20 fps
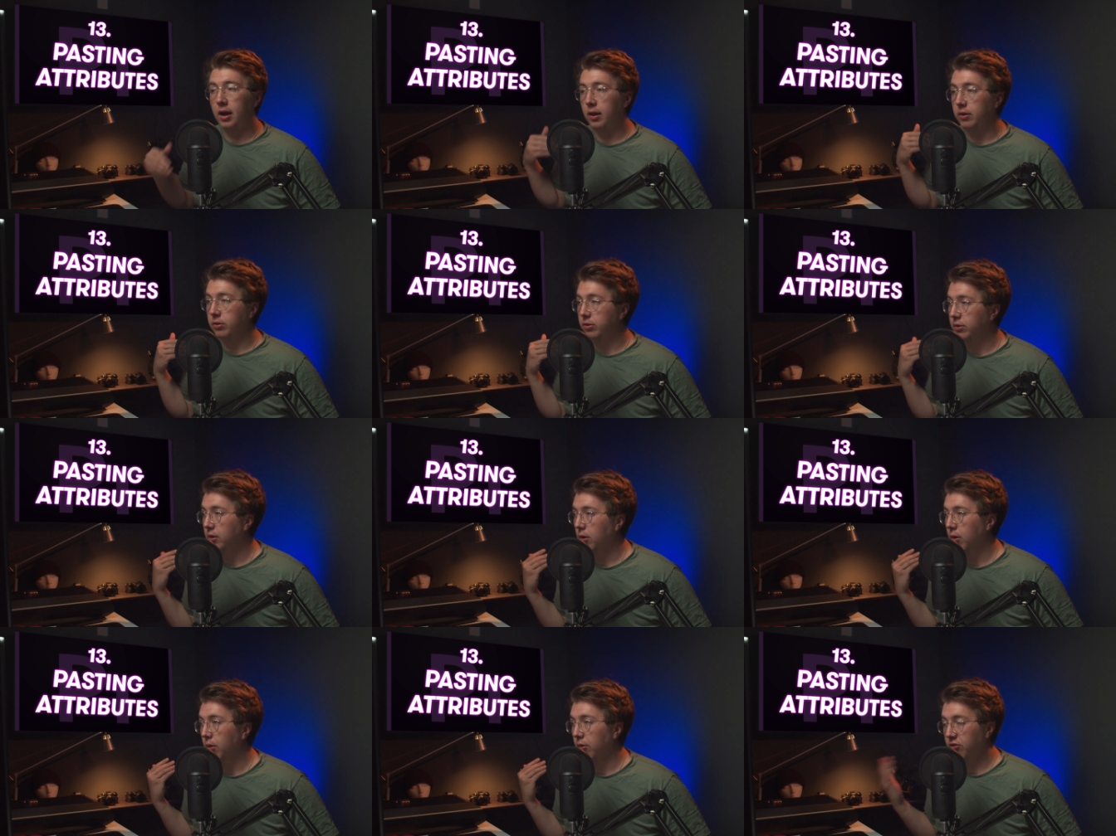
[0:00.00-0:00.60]

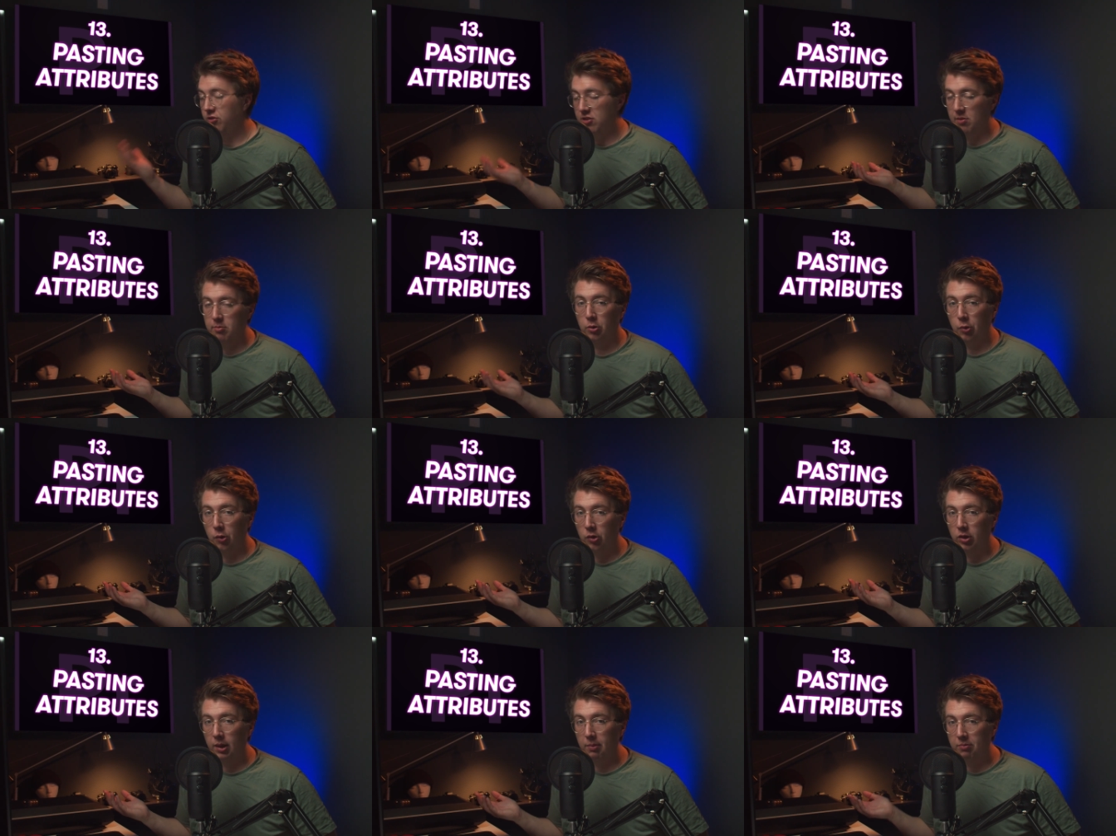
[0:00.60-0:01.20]
on your
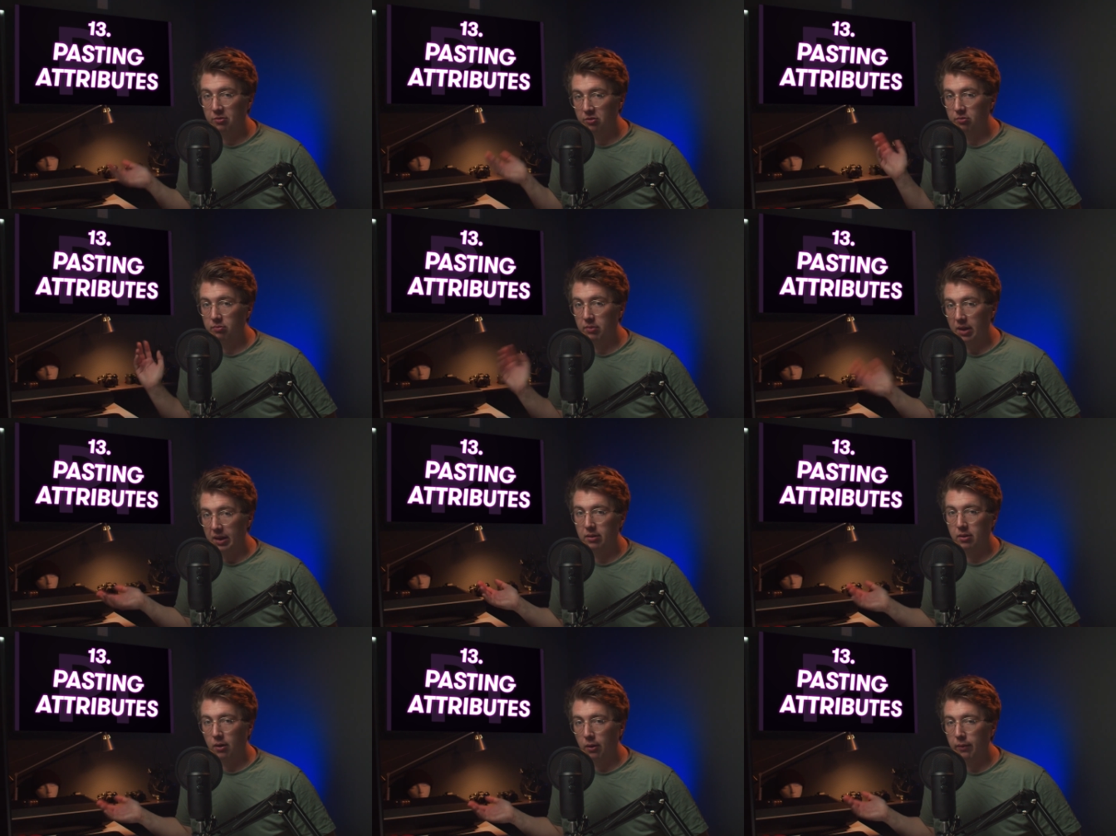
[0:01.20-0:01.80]
similar clips
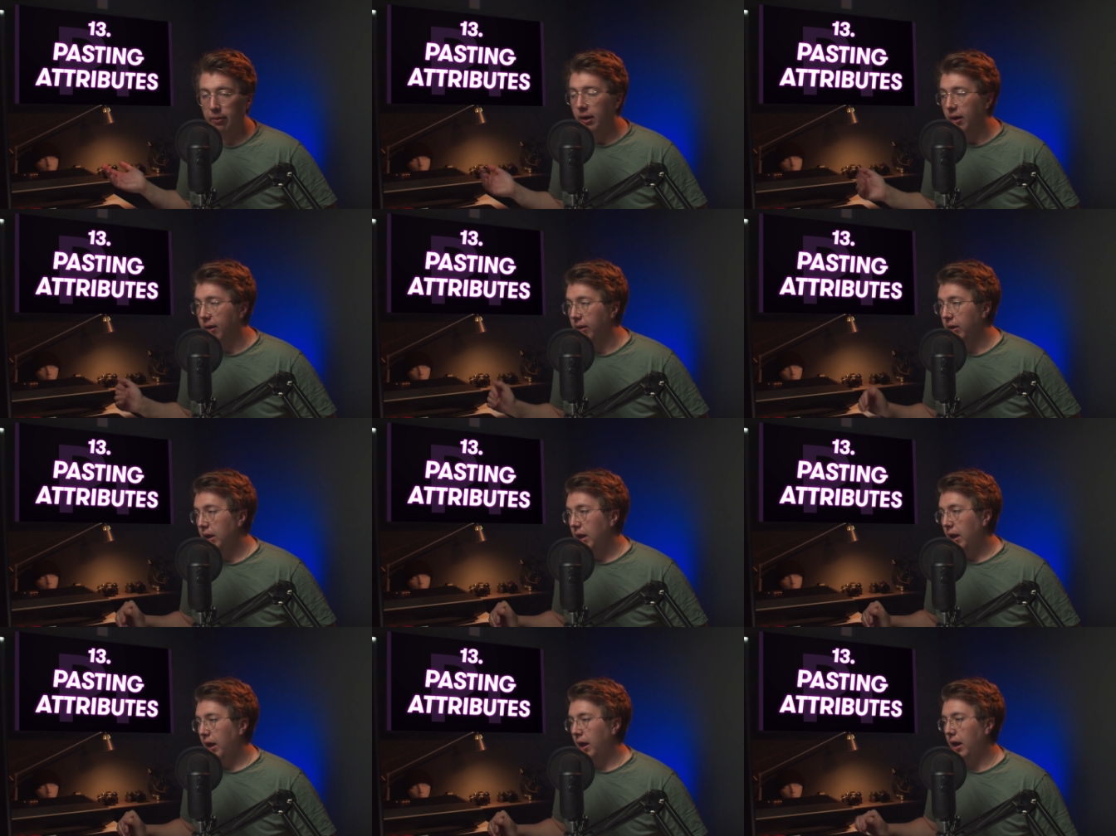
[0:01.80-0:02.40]
that are there.